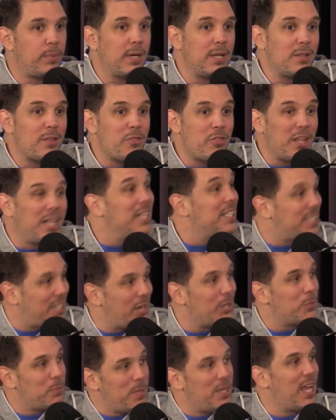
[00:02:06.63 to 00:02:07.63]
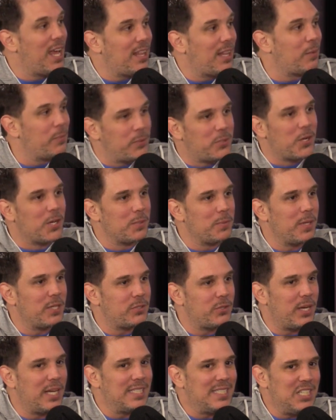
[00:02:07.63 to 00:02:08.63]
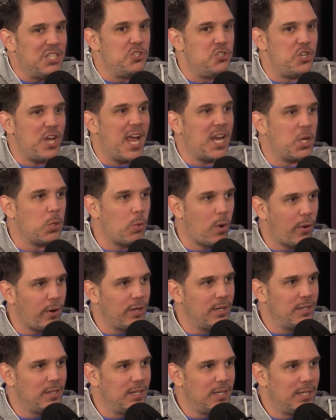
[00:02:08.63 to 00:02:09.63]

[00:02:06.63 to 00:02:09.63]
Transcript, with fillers: But the thing that scares me again, like we talked about yesterday, it's in January.